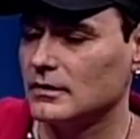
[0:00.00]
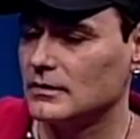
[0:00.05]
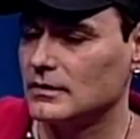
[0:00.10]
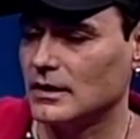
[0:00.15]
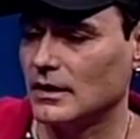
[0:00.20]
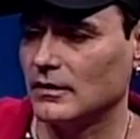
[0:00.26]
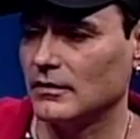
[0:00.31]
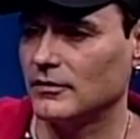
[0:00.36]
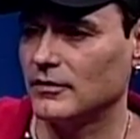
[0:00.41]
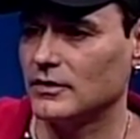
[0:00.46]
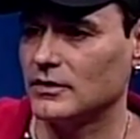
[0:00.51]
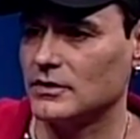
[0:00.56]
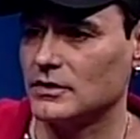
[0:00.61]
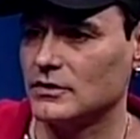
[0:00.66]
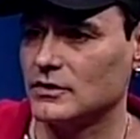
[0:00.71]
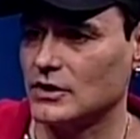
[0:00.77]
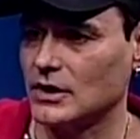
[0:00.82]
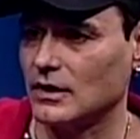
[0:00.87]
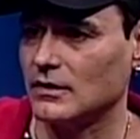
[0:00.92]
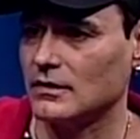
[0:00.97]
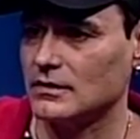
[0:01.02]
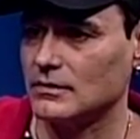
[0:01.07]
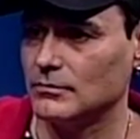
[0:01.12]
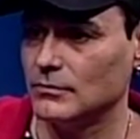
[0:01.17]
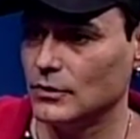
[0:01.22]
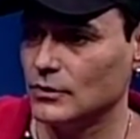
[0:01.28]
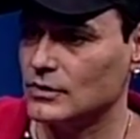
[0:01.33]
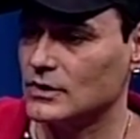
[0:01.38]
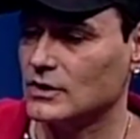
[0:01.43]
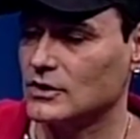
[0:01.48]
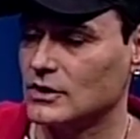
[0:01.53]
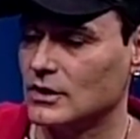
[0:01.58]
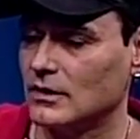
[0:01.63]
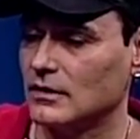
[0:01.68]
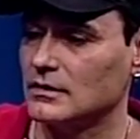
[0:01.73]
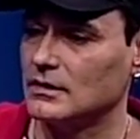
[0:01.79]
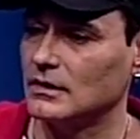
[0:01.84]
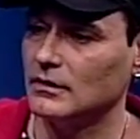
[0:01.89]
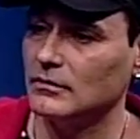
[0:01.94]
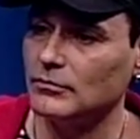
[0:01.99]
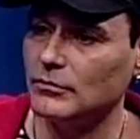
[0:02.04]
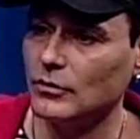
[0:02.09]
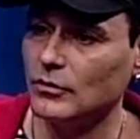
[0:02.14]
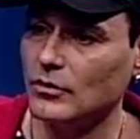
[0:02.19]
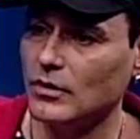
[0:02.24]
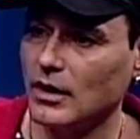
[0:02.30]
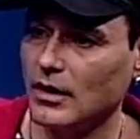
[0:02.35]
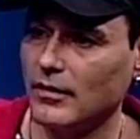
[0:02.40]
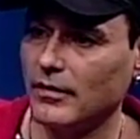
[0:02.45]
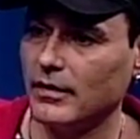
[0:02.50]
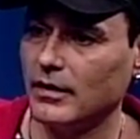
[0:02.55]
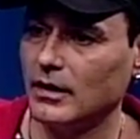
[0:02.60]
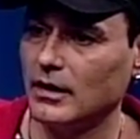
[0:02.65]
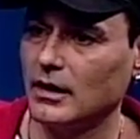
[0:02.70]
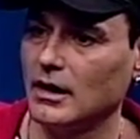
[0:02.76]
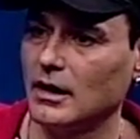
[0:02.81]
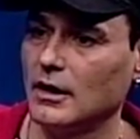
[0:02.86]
television channels, music channels in Bulgaria.